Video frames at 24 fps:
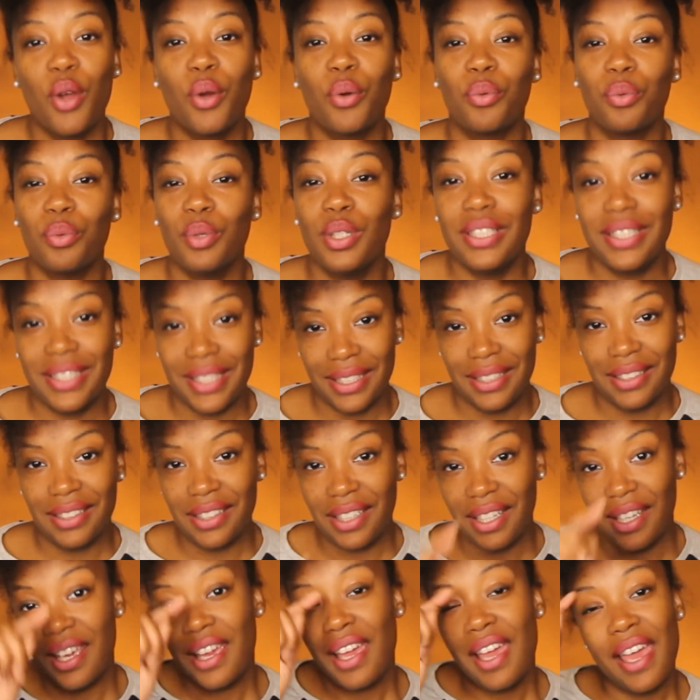
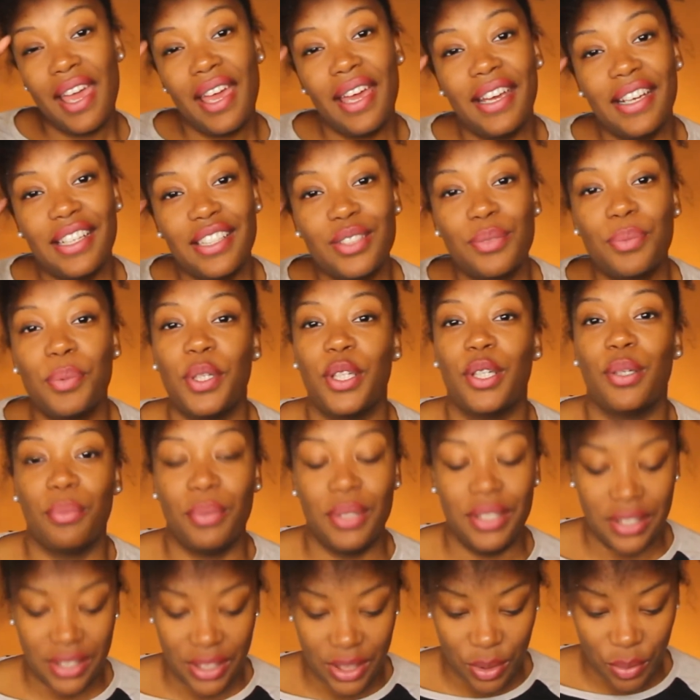recently
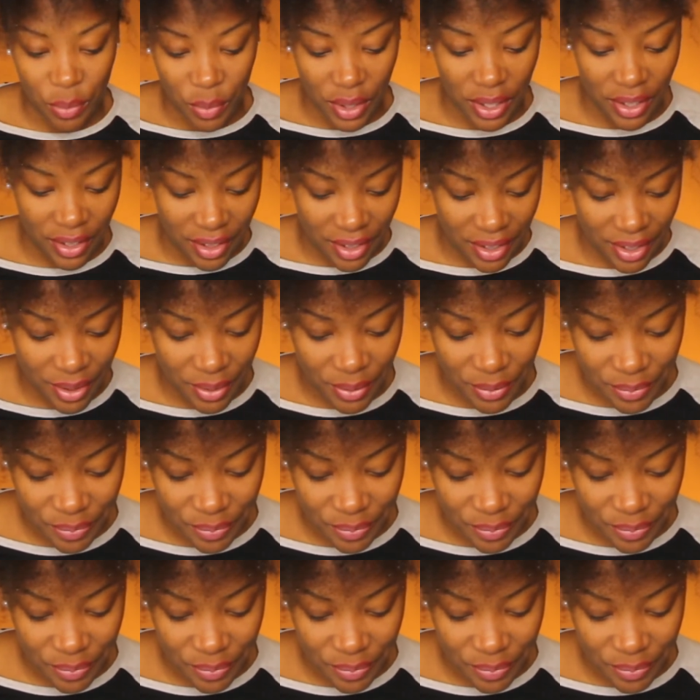experimenting with.